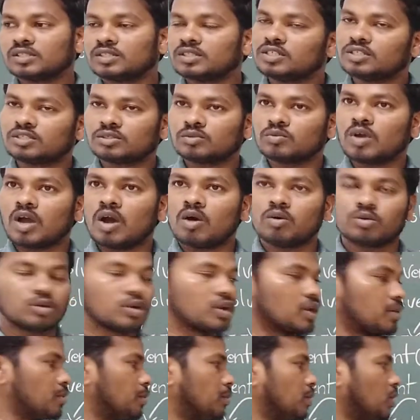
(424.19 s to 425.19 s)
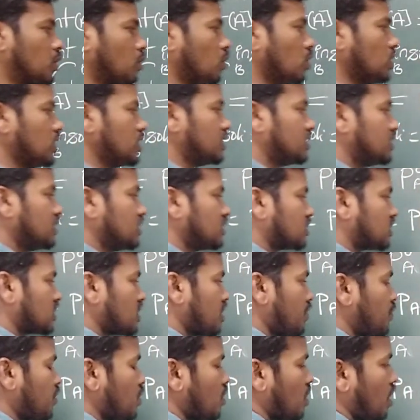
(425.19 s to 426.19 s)
This you have to remember, only this
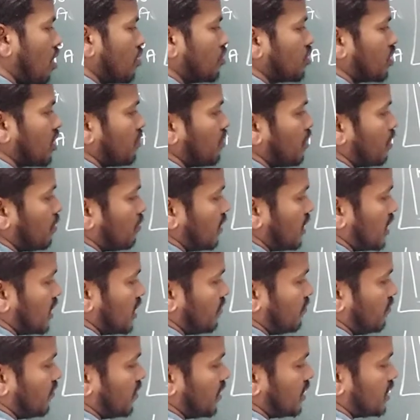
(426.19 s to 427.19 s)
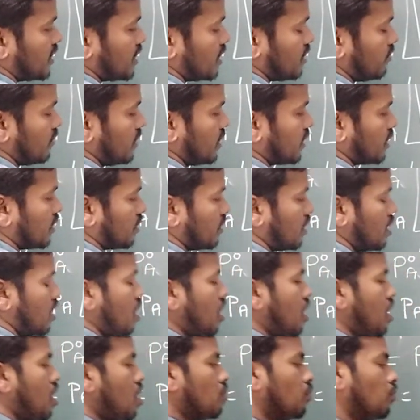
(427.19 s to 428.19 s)
step you have to remember, everything will go.
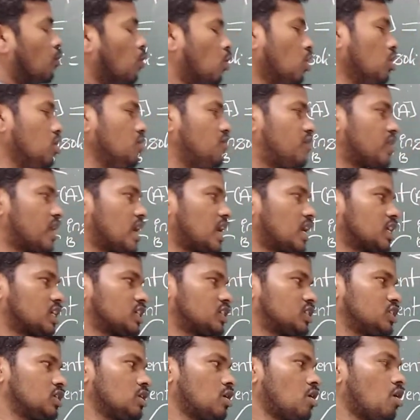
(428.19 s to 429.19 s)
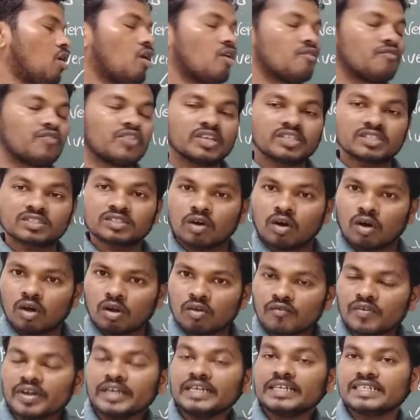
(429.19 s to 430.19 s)
Mole fraction of a
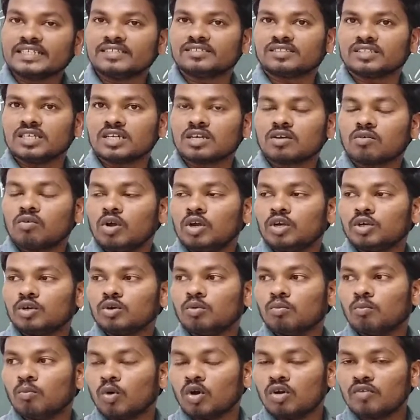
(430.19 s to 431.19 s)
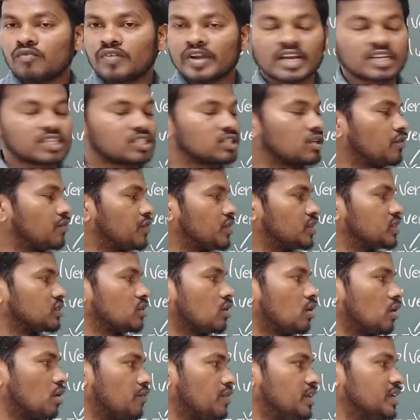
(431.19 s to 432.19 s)
solvent is equal to mole fraction of a
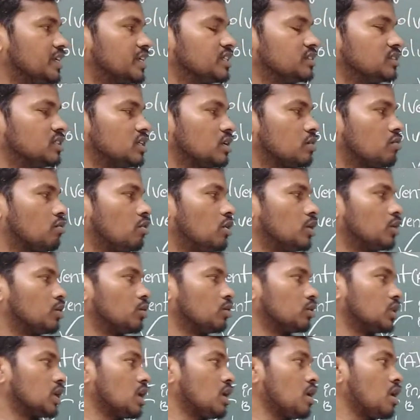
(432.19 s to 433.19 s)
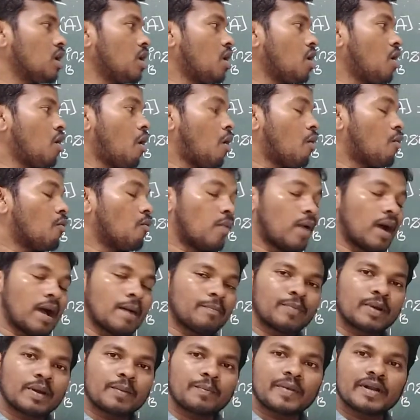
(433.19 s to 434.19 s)
solvent is equal to the
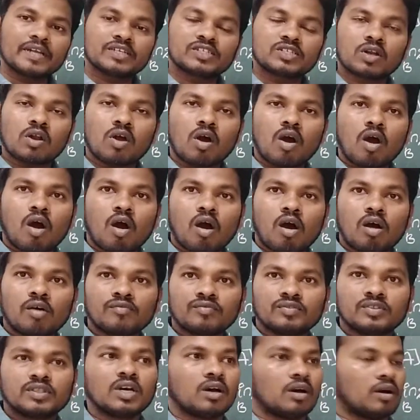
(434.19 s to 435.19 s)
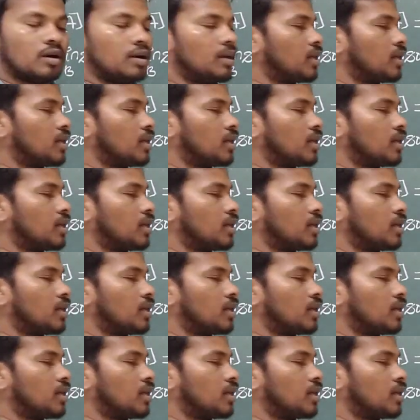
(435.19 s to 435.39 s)
vapor pressure of the